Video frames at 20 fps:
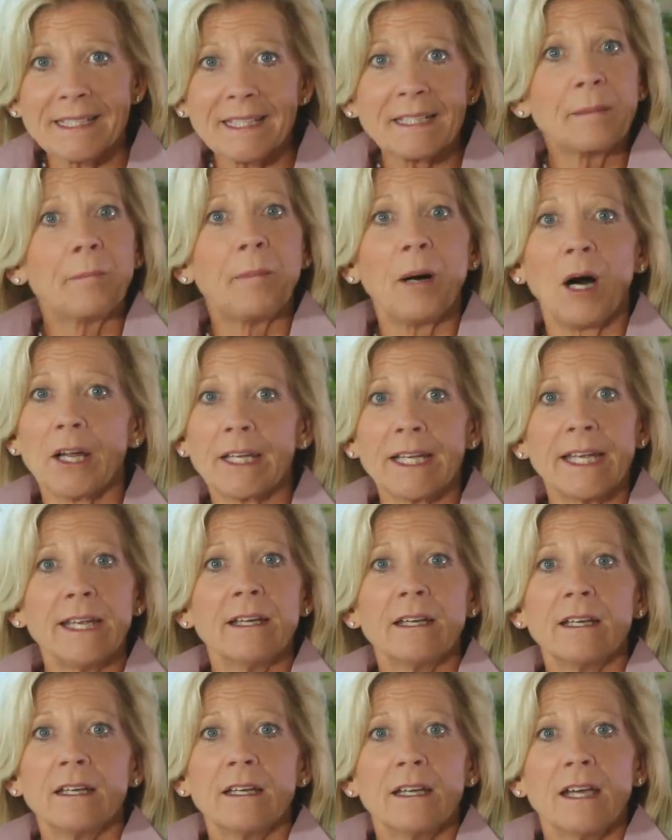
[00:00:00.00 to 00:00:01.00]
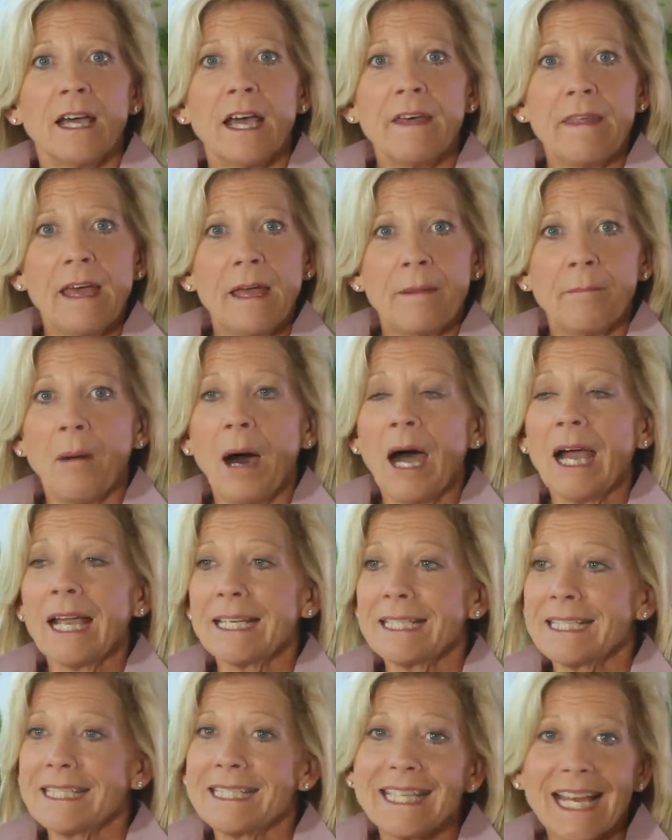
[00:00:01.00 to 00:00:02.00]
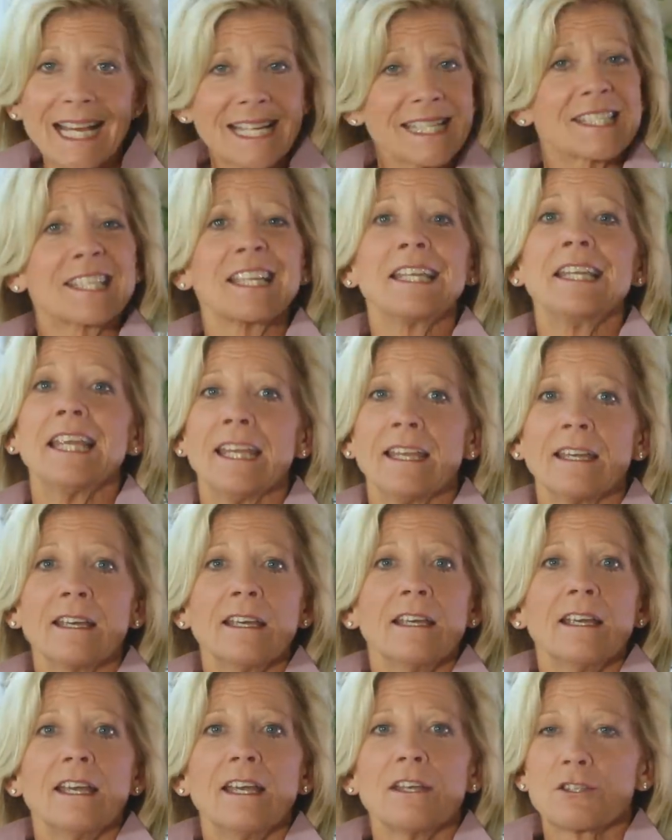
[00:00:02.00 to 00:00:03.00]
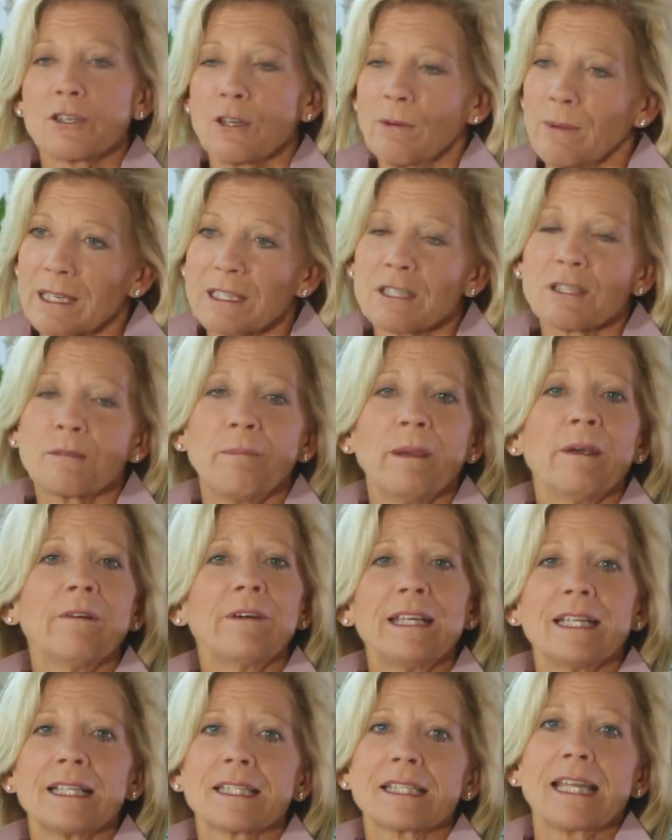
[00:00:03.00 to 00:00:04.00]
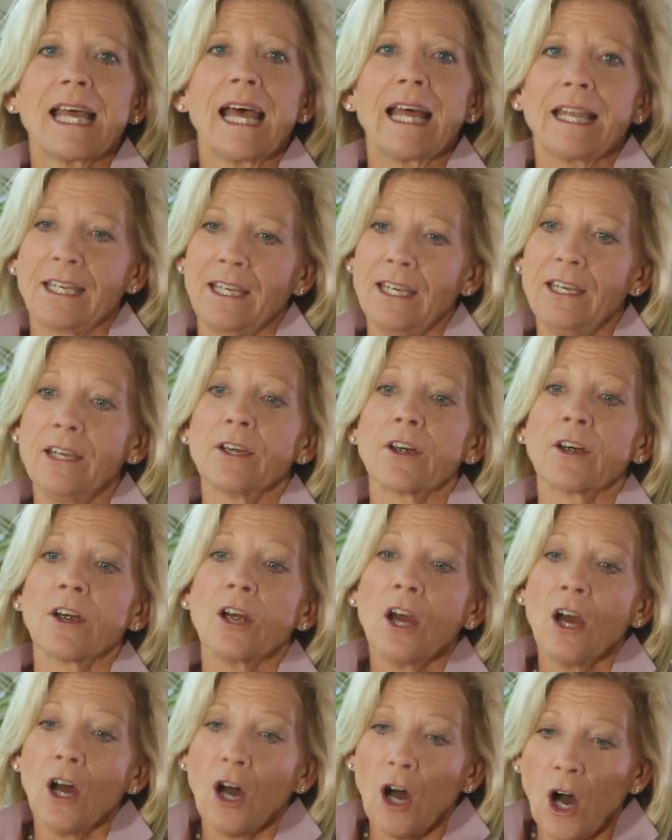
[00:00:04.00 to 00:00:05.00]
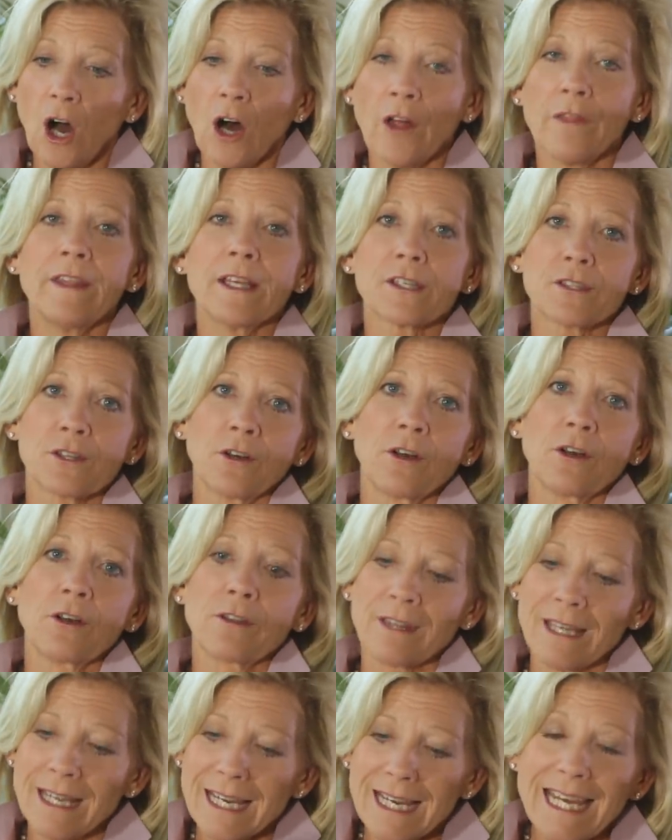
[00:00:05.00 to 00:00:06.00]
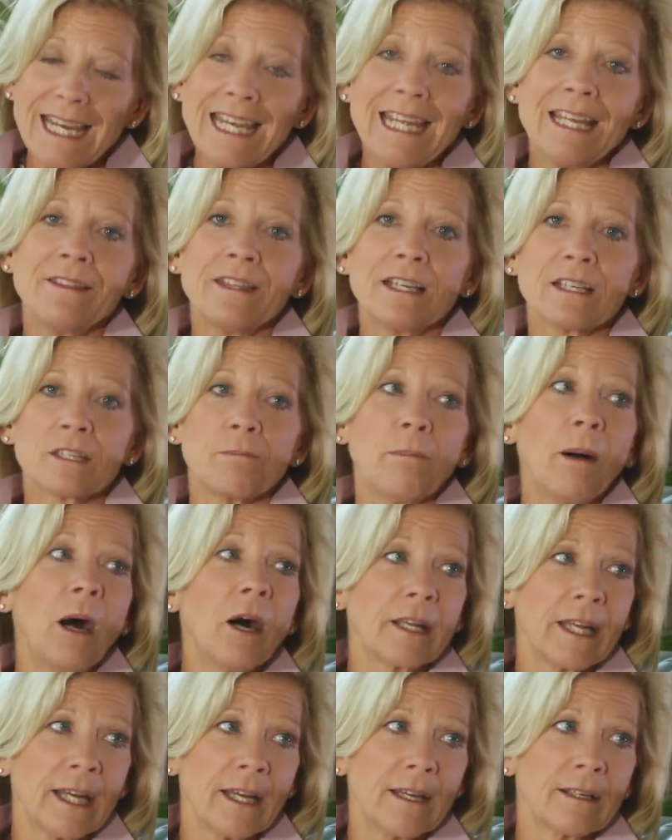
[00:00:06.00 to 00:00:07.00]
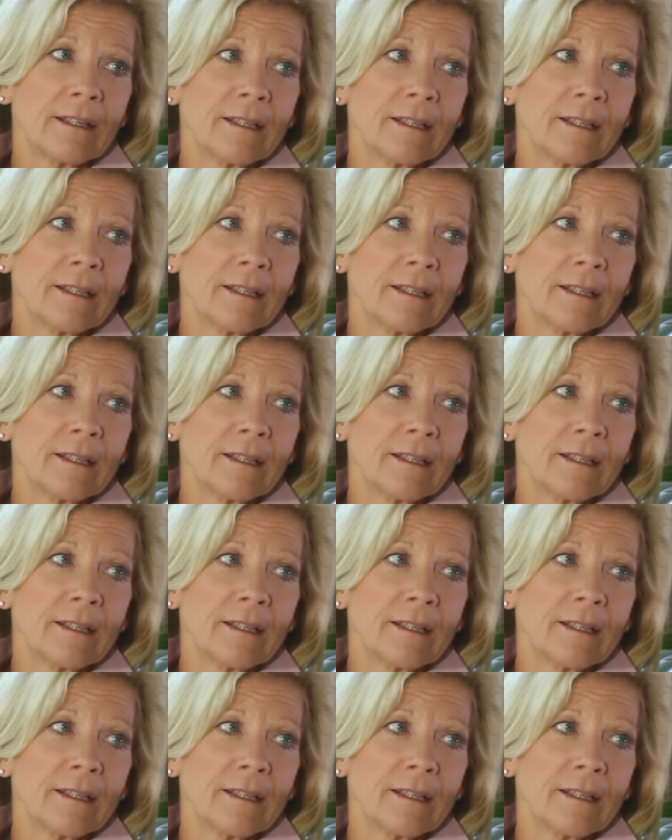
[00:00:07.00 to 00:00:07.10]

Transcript: in a body, and that my destiny is to experience that here on this earth, in this body,